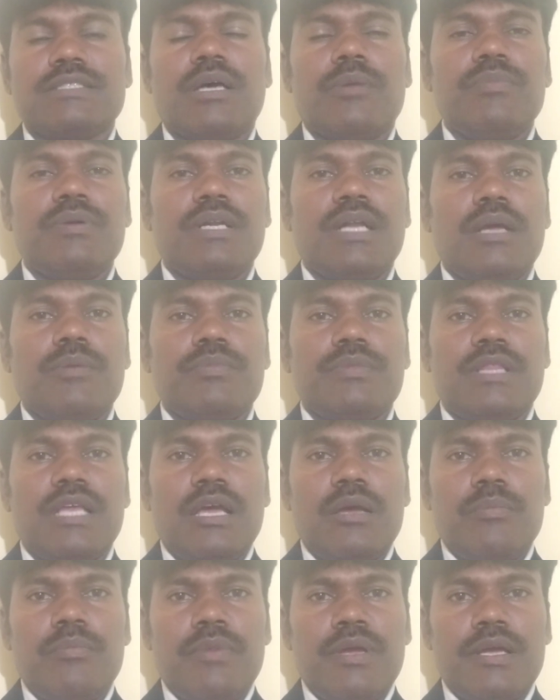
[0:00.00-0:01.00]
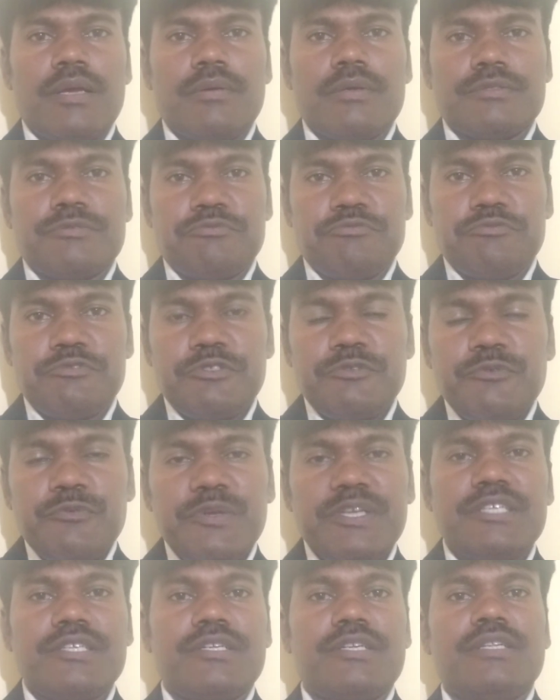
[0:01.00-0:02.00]
Sometimes they may
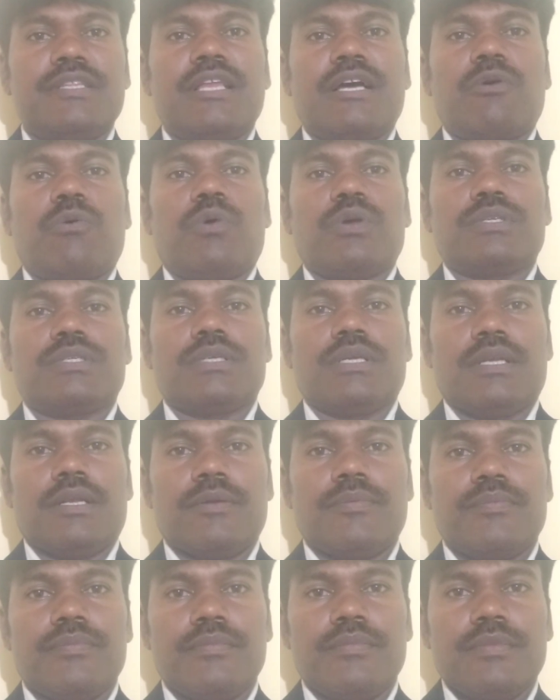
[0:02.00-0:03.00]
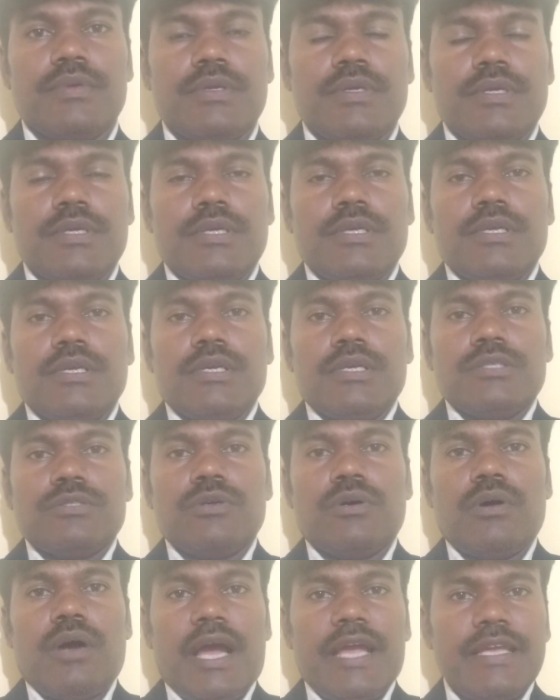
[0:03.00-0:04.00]
twist the question.
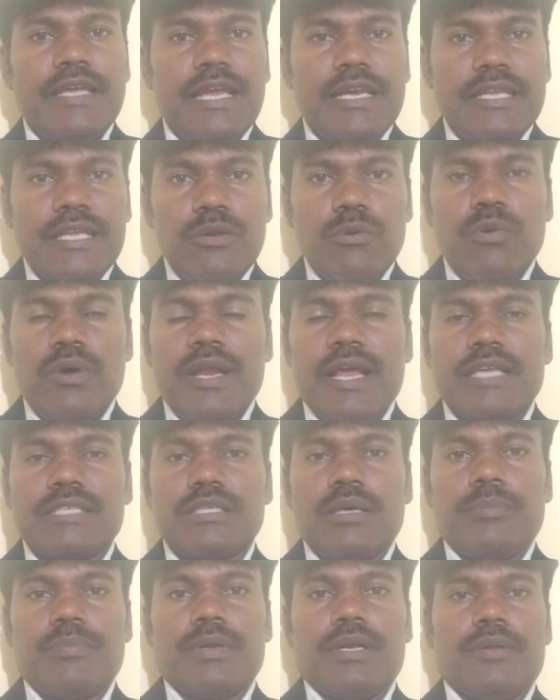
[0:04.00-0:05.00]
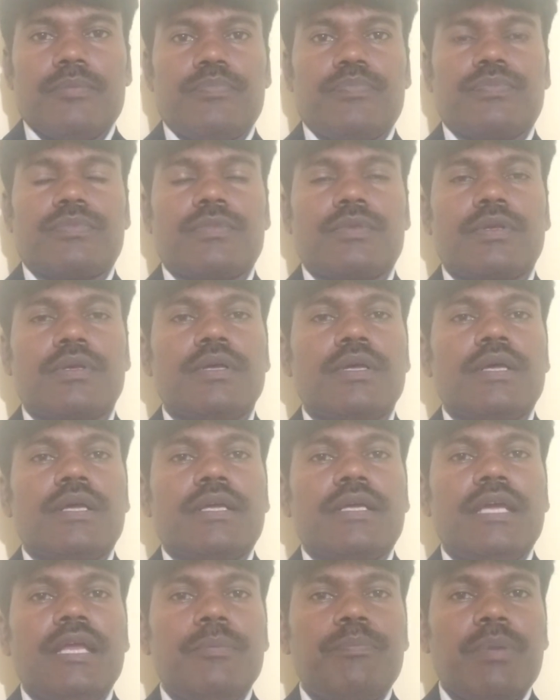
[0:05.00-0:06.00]
So I can give one example.
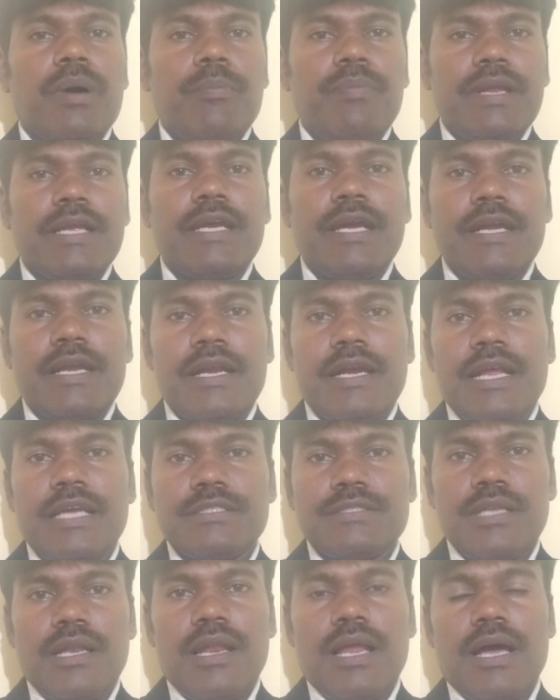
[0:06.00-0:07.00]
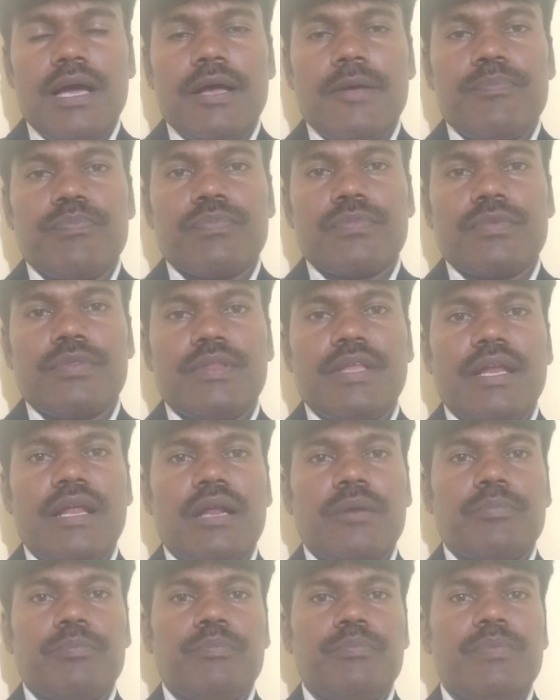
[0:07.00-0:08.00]
In public international law, there
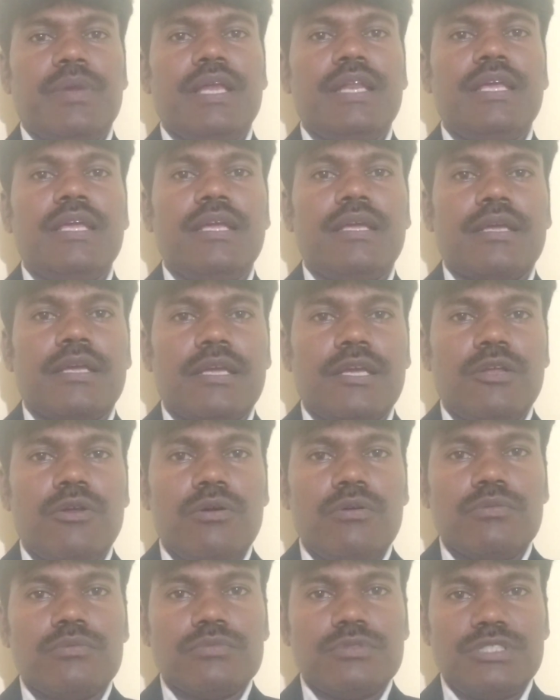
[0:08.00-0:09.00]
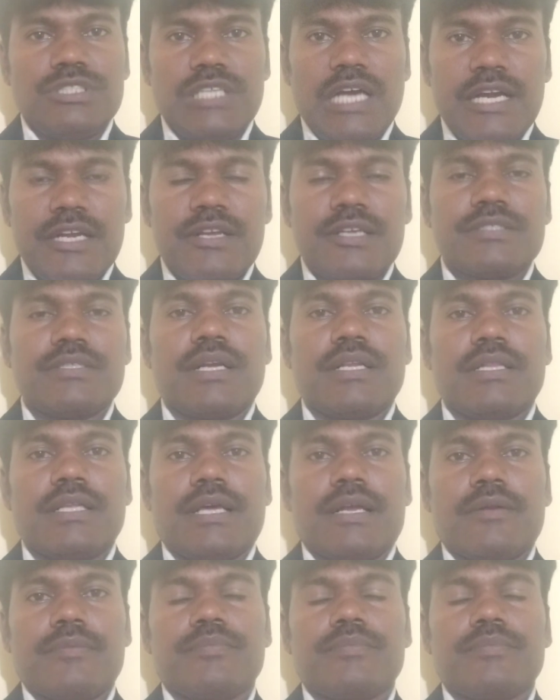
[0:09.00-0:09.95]
are many charters are there.